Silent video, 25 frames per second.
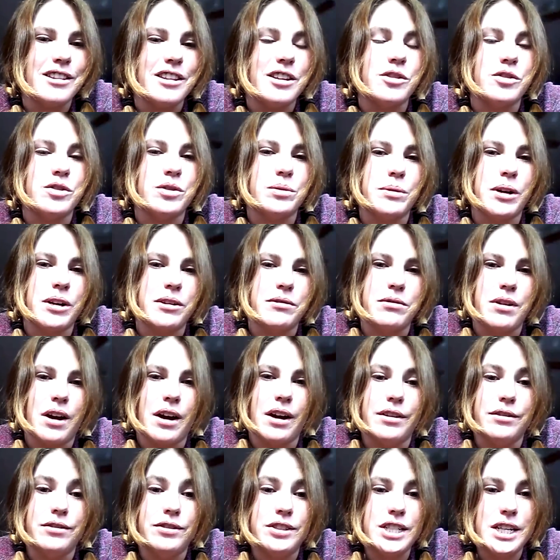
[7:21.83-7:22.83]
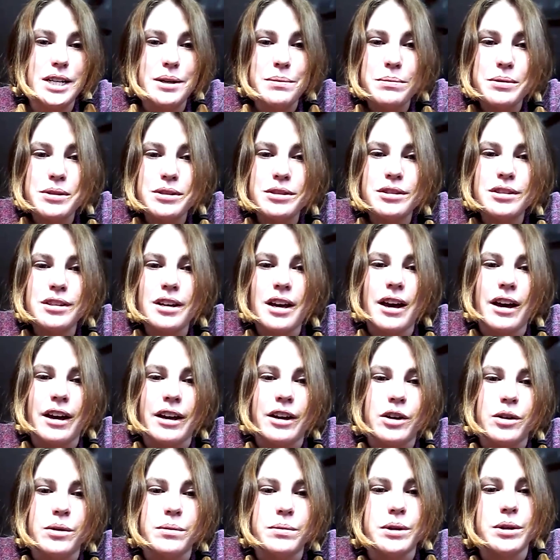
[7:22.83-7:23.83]
Those are my 5 tips.
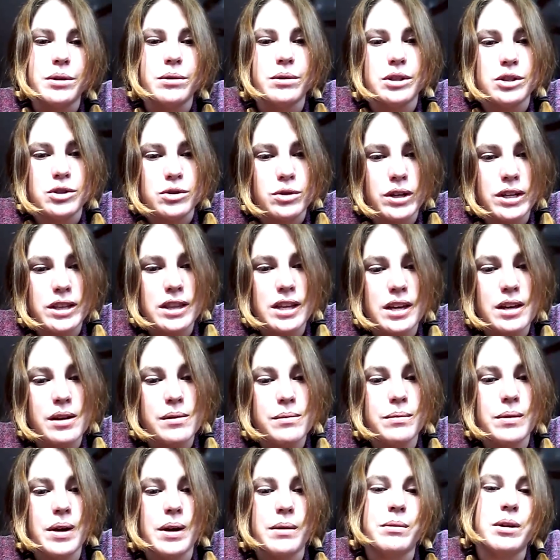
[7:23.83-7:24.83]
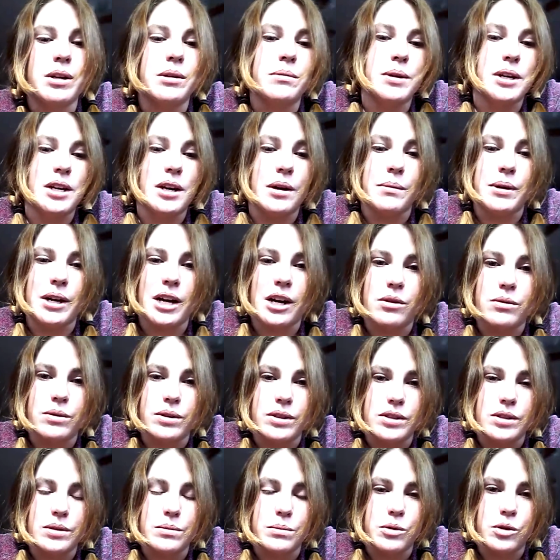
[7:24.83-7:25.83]
I hope you enjoyed them. I'm going to be coming out
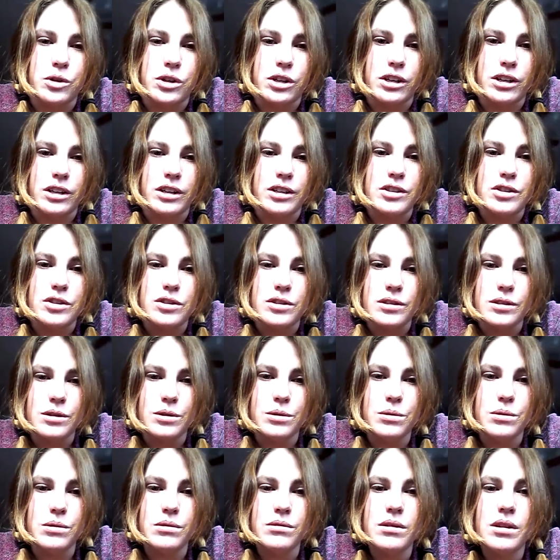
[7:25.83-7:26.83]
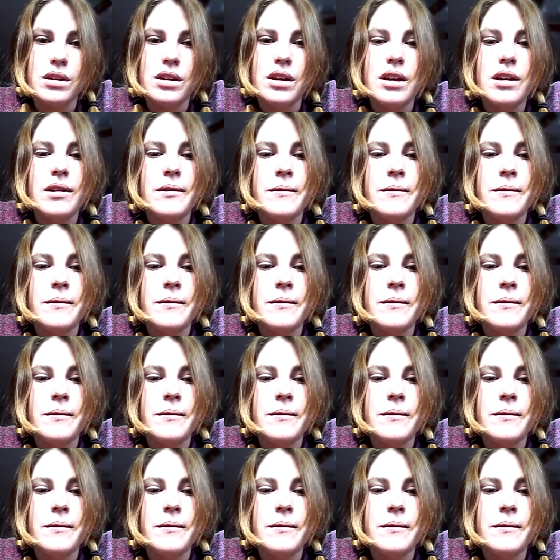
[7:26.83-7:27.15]
with some more soon.